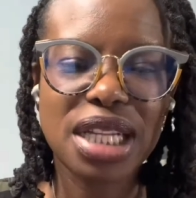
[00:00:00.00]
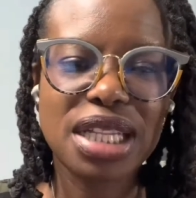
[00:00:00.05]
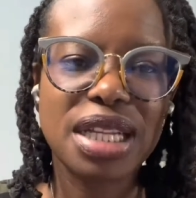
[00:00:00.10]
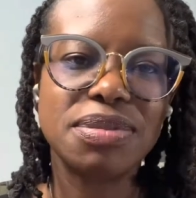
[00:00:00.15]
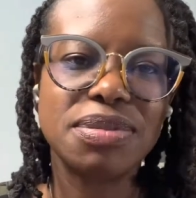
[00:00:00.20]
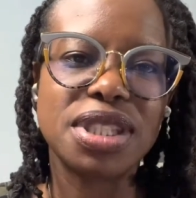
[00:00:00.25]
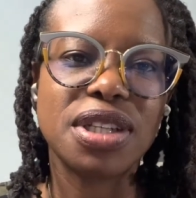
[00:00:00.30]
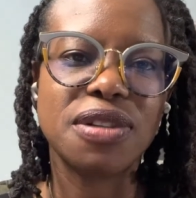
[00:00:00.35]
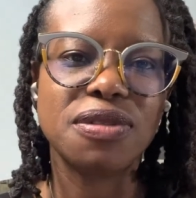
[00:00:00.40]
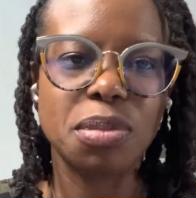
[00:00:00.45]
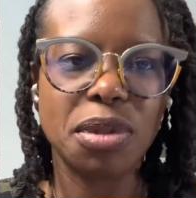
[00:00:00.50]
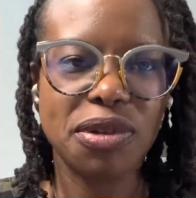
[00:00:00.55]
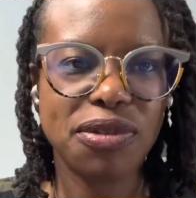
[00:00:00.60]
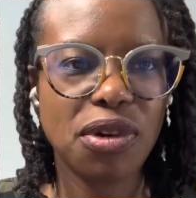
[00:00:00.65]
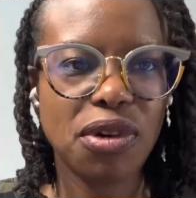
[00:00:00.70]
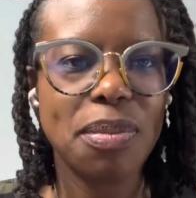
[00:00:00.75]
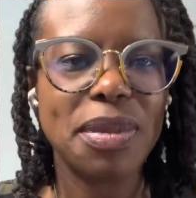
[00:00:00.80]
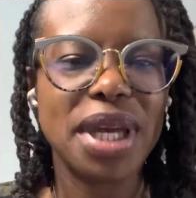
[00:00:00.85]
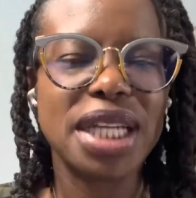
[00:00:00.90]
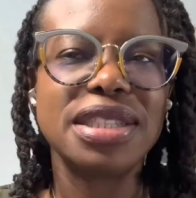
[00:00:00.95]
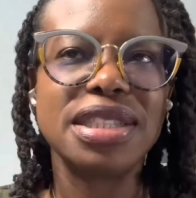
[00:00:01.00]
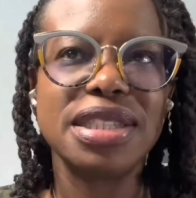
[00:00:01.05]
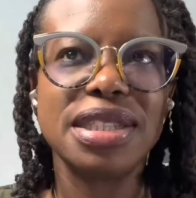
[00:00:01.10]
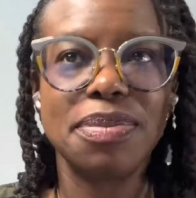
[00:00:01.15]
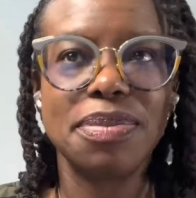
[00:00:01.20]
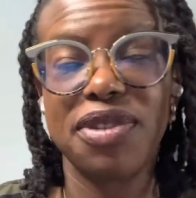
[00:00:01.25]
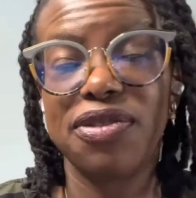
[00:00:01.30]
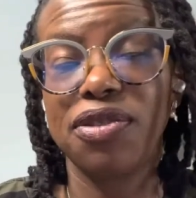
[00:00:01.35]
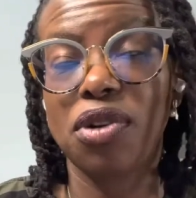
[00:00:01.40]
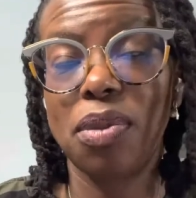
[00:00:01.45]
themselves before
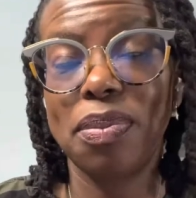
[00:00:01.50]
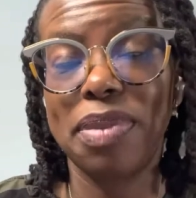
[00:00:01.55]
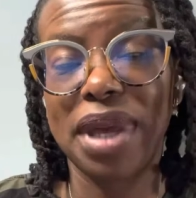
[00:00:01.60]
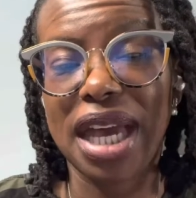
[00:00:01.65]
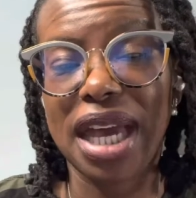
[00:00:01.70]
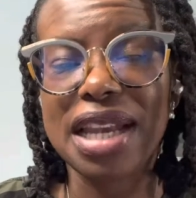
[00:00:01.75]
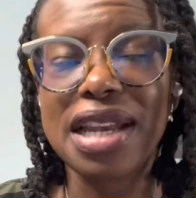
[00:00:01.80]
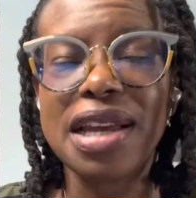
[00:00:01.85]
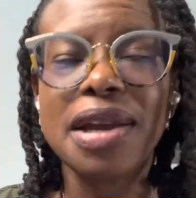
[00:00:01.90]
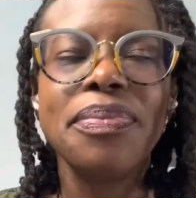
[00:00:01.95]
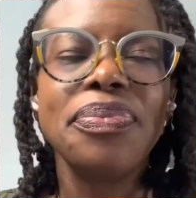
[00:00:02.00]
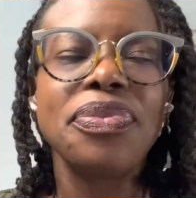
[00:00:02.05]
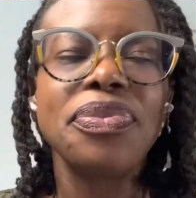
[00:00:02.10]
bed.